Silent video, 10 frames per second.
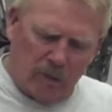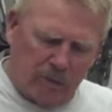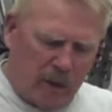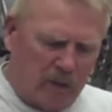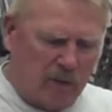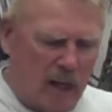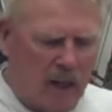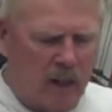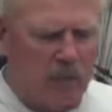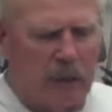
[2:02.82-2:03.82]
the Flex
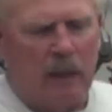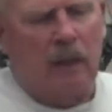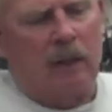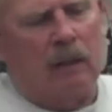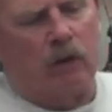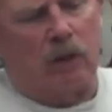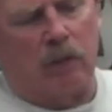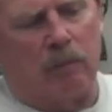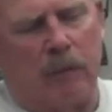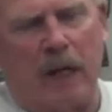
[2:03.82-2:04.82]
Cam. You can
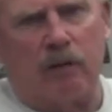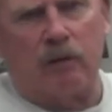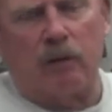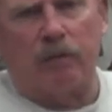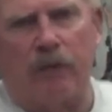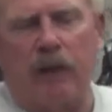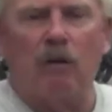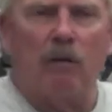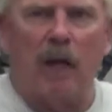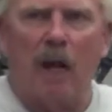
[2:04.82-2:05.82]
mount your
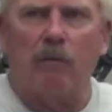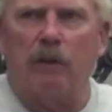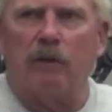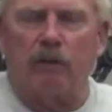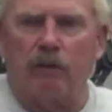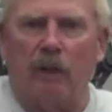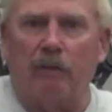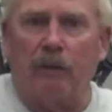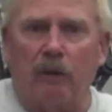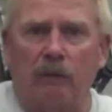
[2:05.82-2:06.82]
video camera, your cell
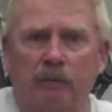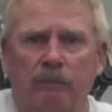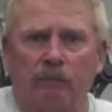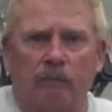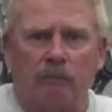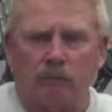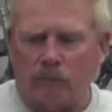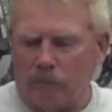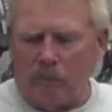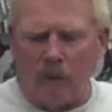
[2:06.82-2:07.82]
phone
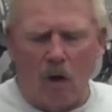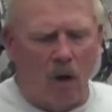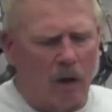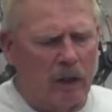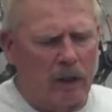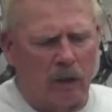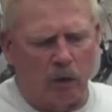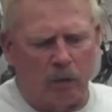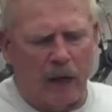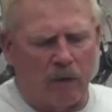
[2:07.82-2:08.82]
on it. It
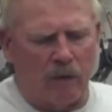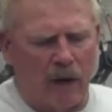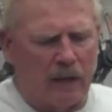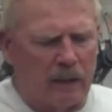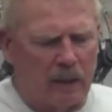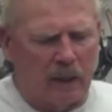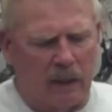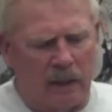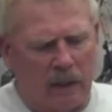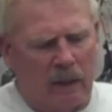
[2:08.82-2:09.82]
will mount right in
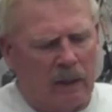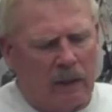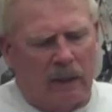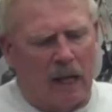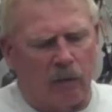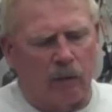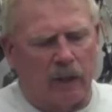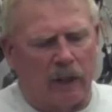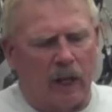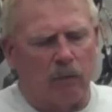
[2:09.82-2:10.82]
there. That will
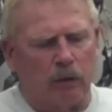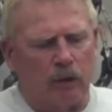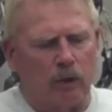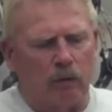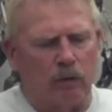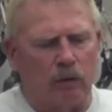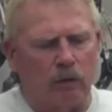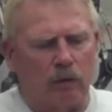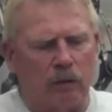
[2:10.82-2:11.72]
enable you to